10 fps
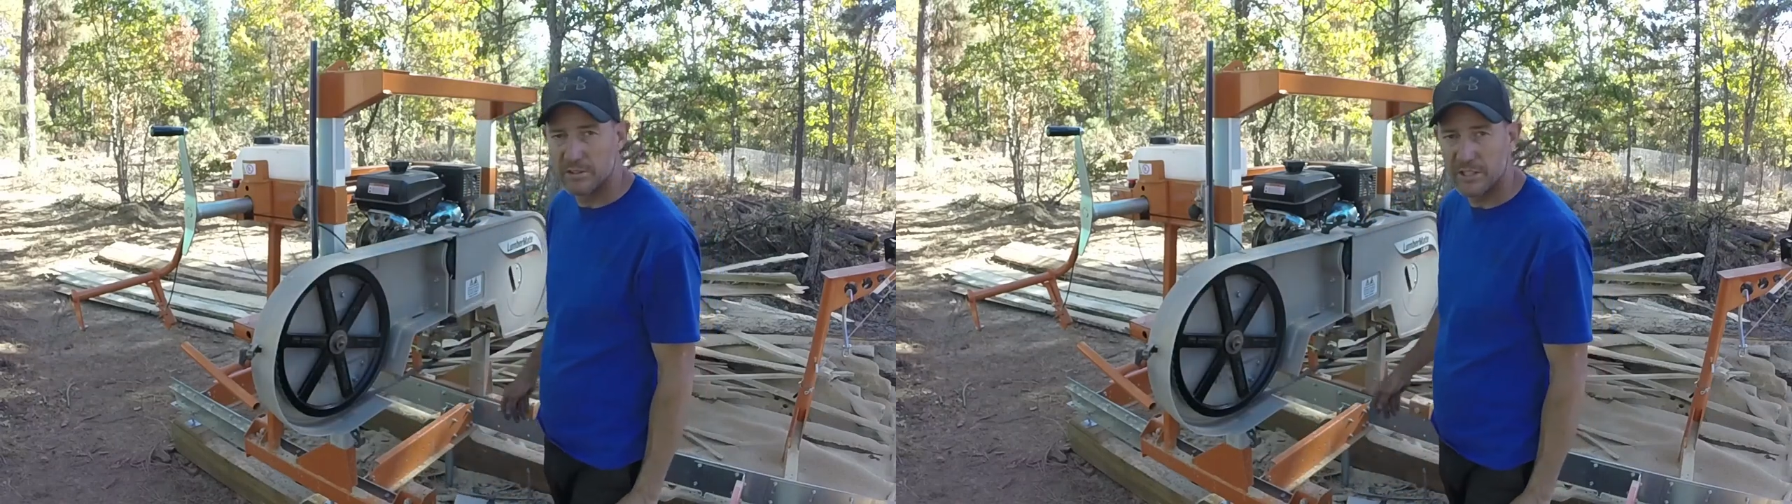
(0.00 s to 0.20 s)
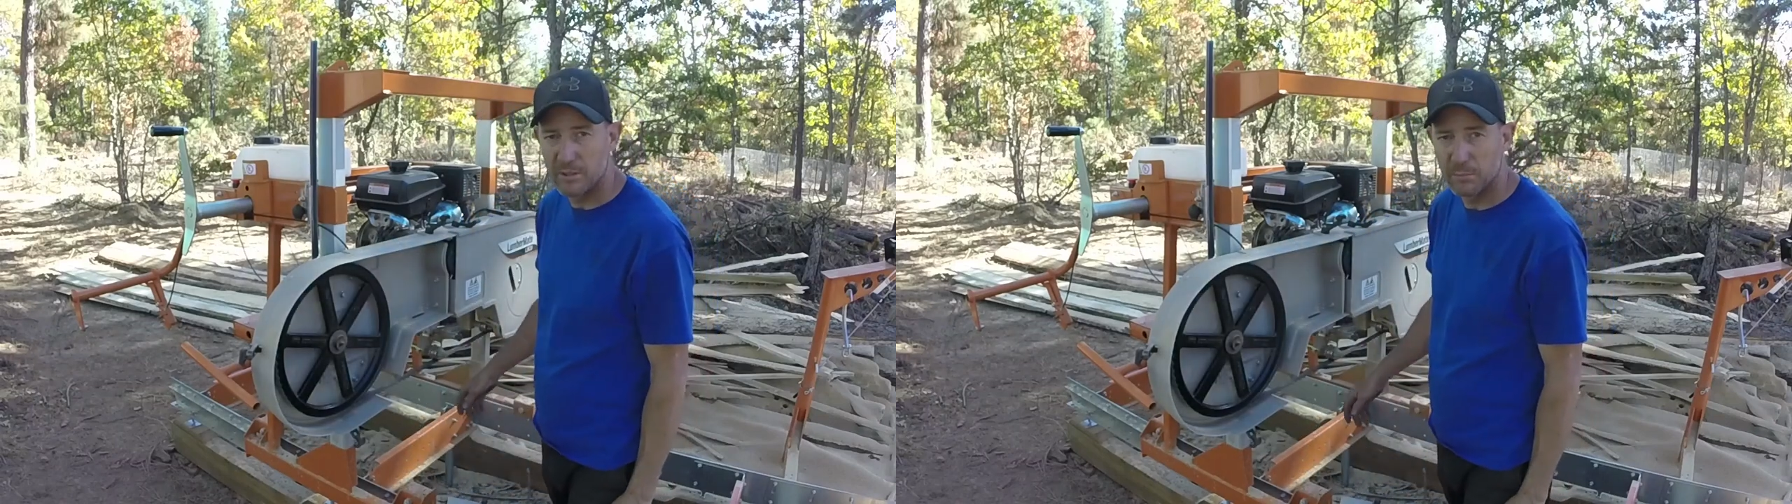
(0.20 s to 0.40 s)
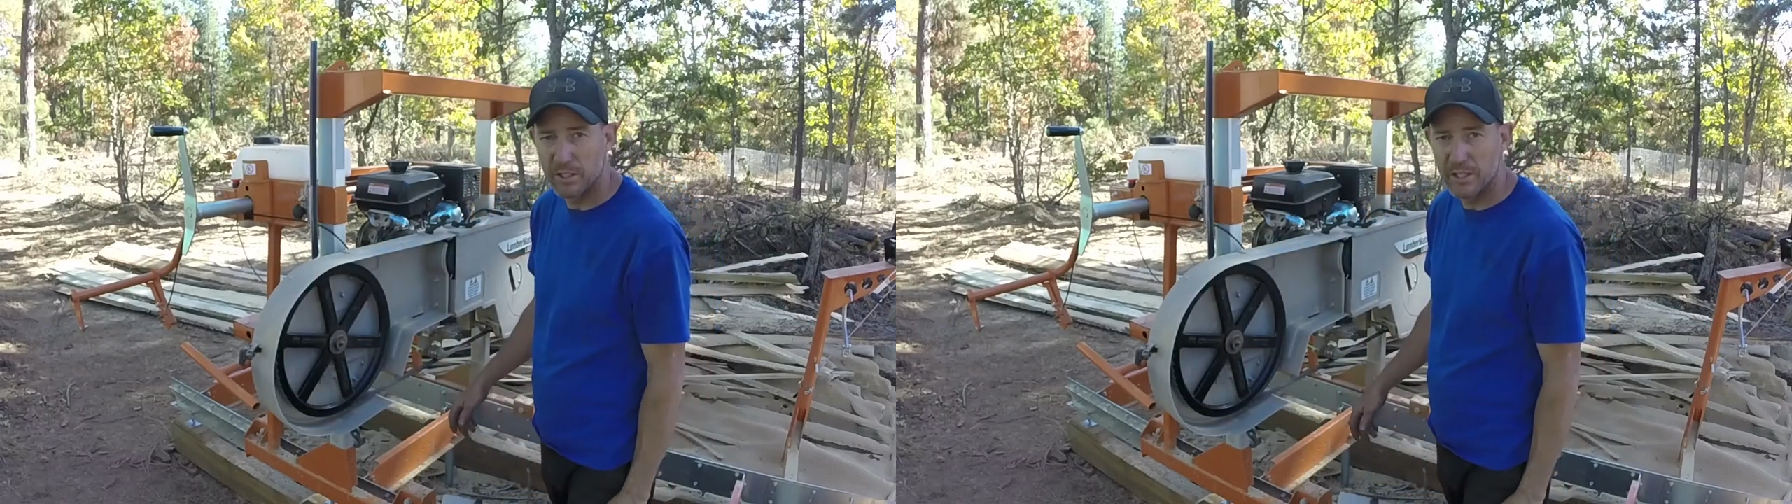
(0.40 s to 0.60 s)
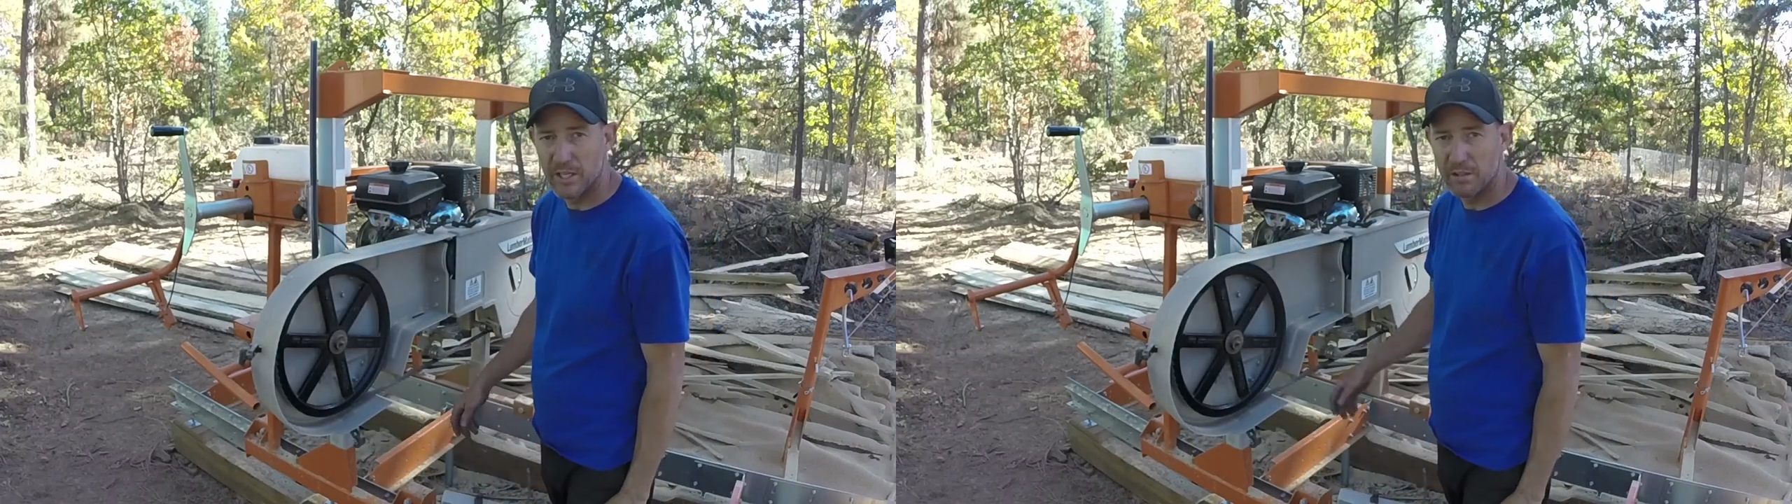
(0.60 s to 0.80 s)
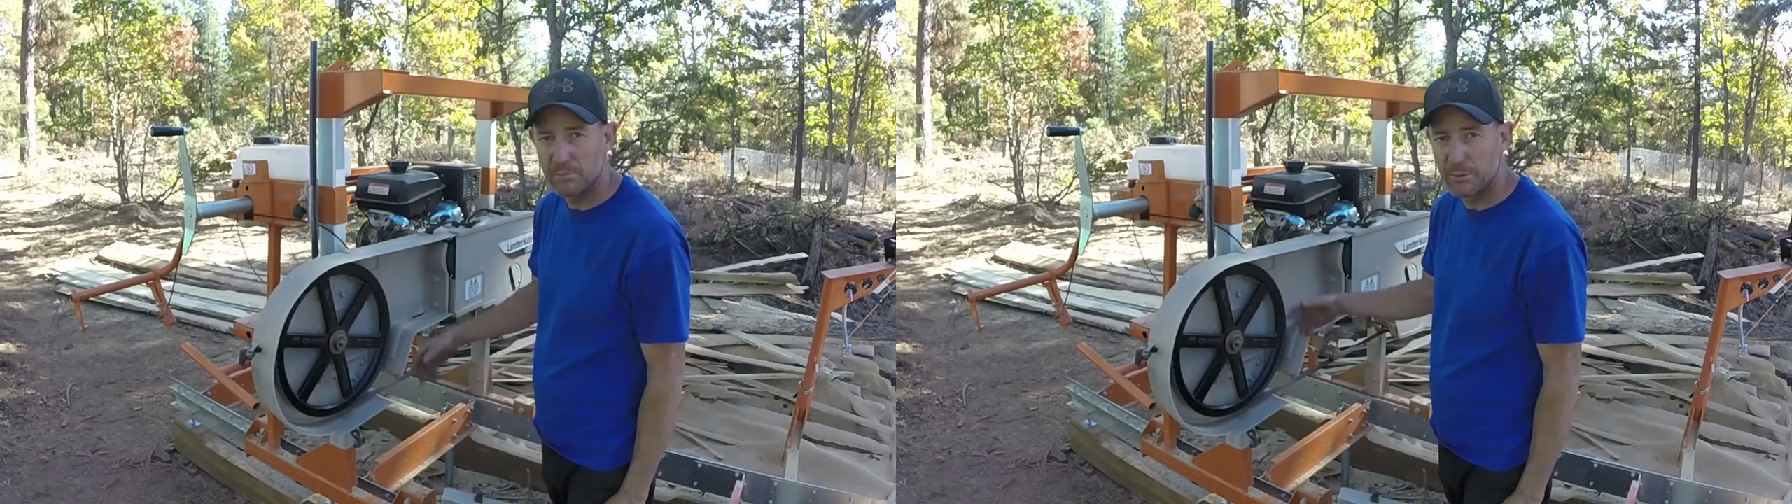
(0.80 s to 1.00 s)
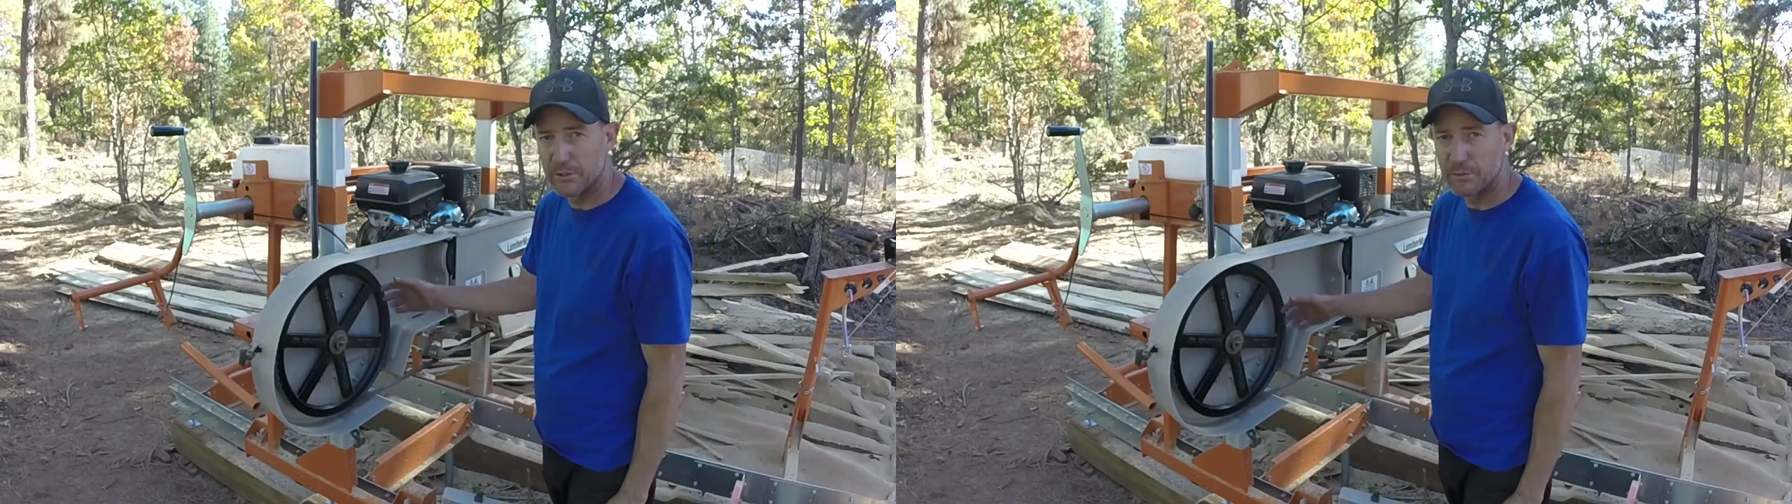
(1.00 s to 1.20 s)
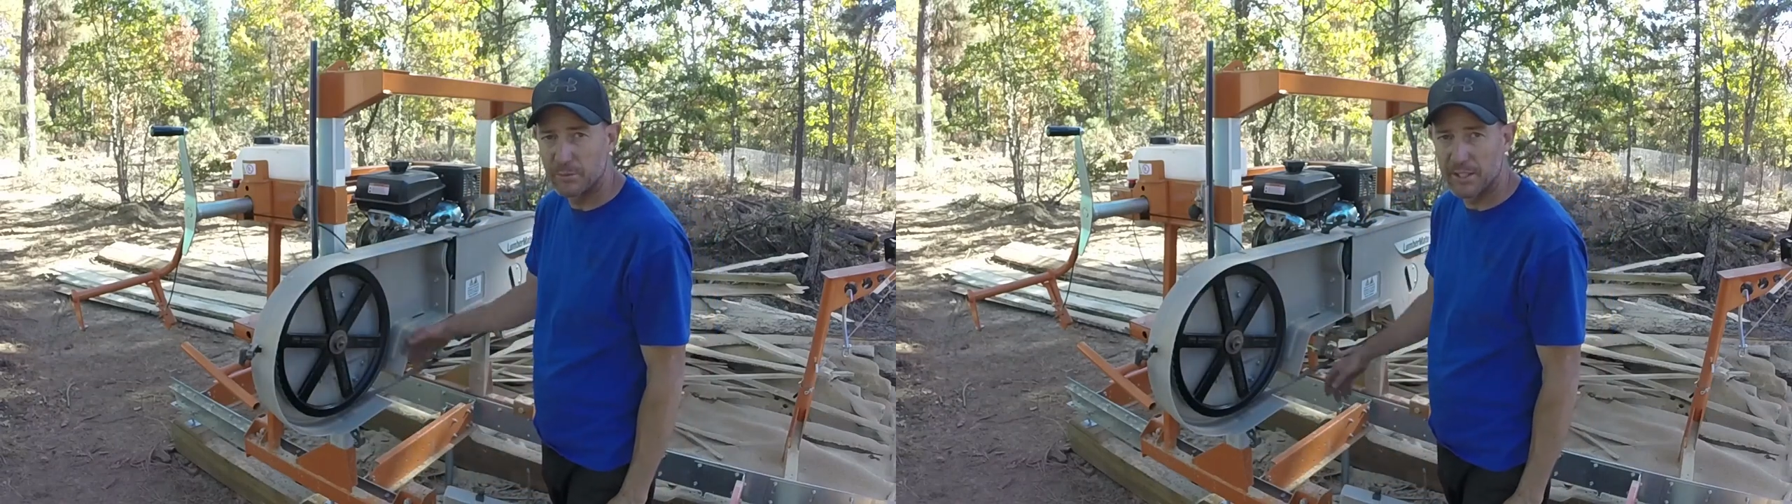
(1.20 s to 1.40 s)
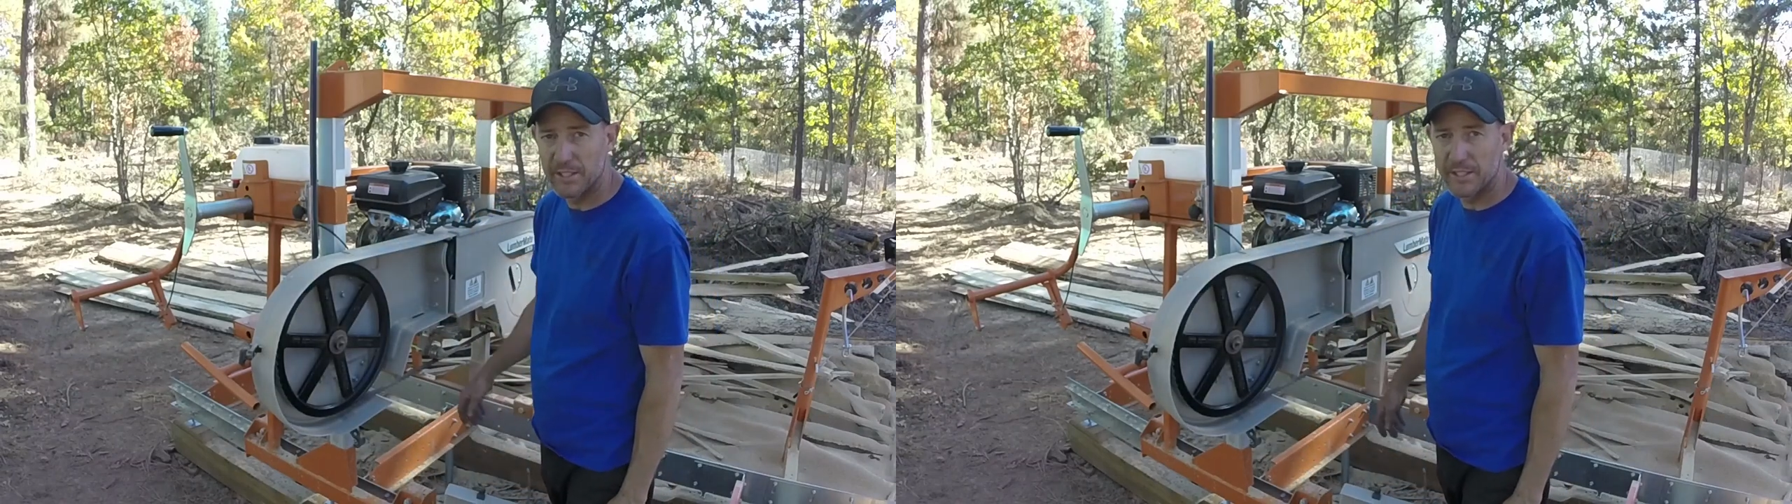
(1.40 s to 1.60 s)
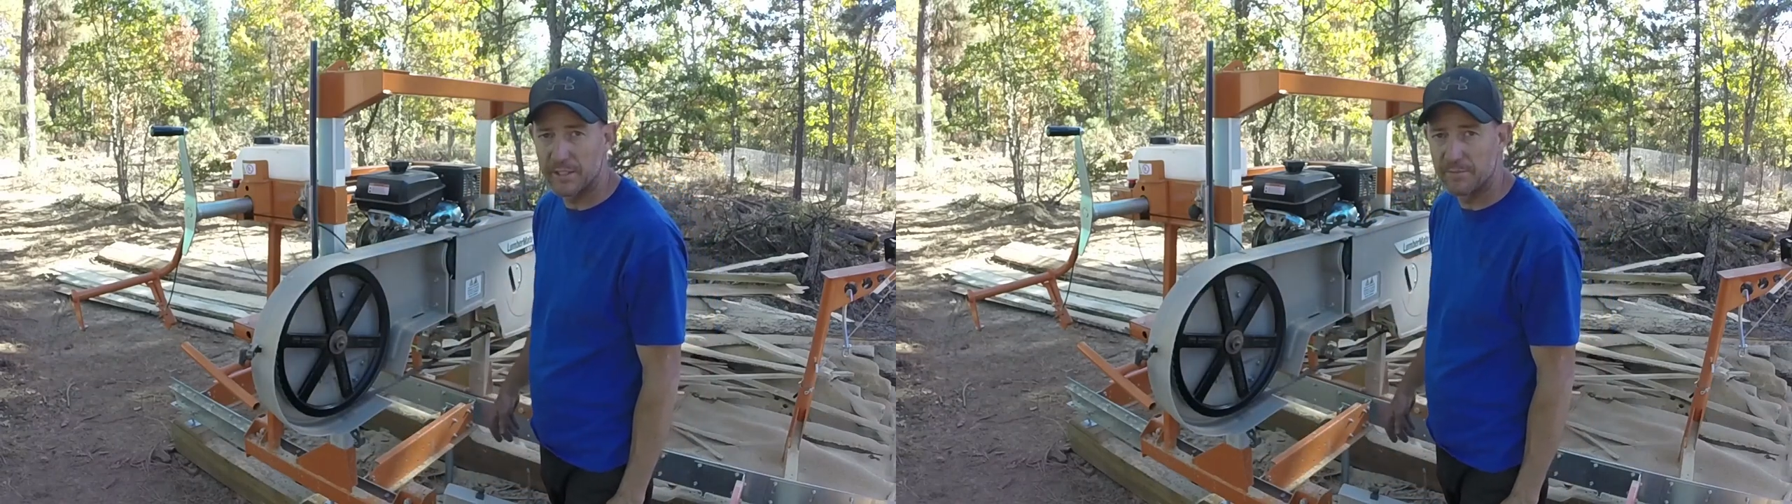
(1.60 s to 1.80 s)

take your blade out, put a new blade in.